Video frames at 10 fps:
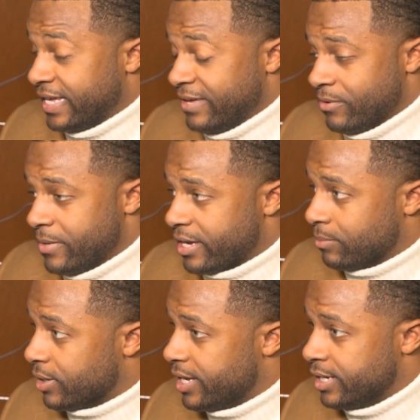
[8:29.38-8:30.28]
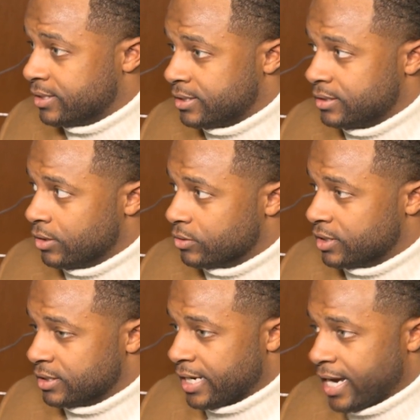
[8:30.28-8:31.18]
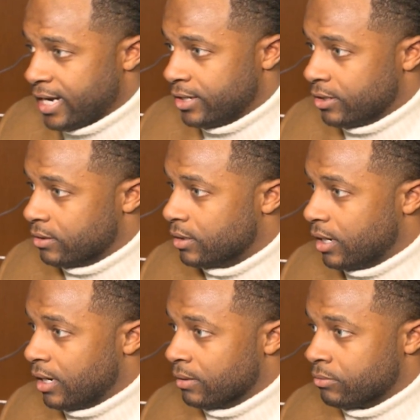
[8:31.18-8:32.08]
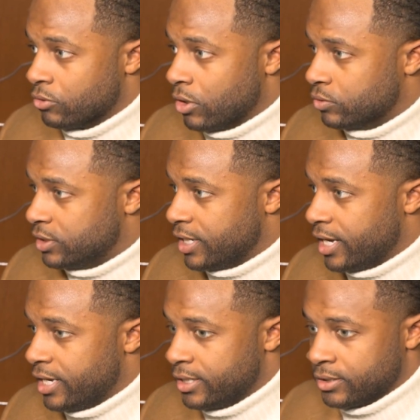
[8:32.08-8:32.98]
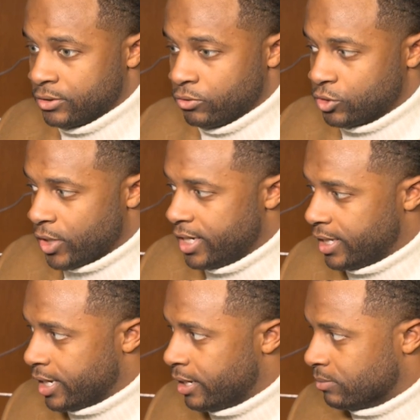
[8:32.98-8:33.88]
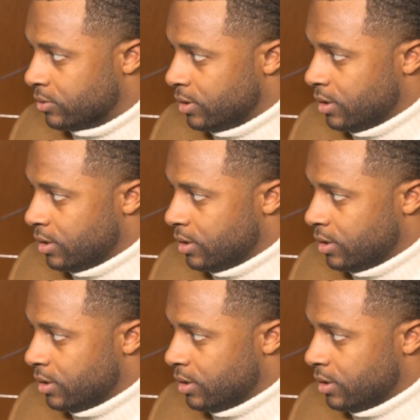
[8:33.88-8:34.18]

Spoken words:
He's been making plays, you know, since I got here, through OTAs, through training camp.